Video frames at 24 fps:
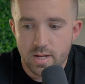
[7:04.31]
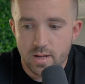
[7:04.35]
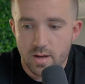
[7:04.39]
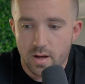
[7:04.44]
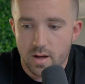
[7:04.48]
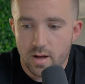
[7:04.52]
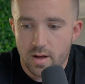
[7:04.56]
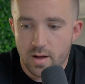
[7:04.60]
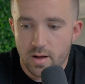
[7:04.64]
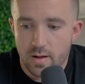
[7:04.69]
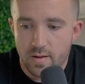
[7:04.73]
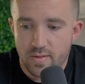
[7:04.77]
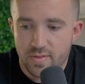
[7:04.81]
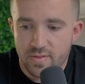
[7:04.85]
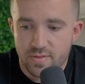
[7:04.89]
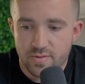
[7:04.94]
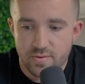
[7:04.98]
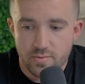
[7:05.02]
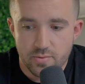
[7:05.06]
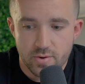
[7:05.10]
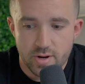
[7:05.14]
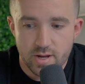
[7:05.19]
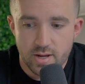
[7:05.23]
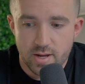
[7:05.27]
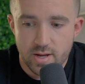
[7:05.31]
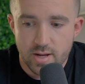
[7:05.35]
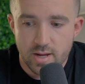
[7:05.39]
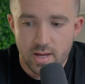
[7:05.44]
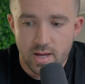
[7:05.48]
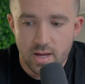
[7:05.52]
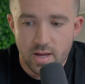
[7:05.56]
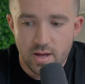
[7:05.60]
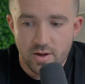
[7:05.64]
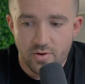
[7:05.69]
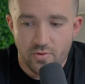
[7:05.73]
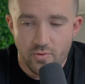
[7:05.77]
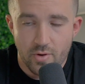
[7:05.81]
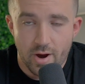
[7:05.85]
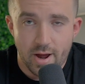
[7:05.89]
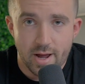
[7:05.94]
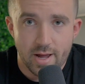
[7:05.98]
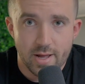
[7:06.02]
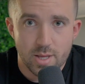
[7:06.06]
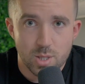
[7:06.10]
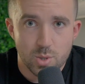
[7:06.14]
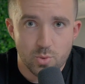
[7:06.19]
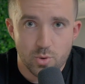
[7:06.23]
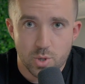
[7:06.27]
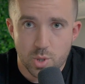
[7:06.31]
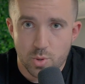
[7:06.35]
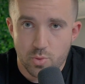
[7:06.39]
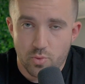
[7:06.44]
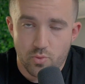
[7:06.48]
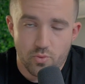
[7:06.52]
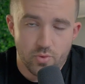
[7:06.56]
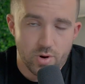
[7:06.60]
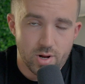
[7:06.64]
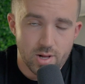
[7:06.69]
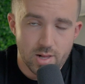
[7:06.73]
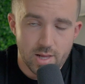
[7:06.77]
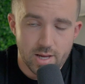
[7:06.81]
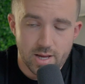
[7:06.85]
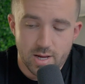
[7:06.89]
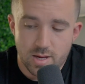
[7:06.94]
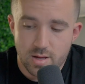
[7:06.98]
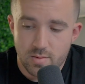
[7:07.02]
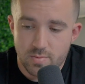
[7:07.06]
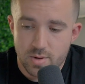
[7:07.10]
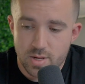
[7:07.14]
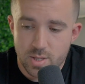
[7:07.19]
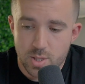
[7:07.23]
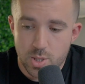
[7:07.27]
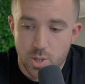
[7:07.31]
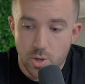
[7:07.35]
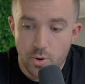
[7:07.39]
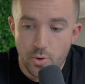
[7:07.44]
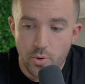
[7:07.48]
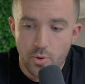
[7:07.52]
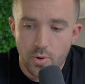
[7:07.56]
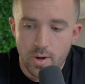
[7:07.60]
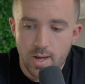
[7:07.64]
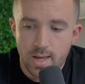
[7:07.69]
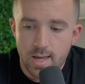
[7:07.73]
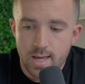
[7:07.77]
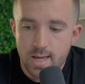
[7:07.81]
3 grains, which really could be 2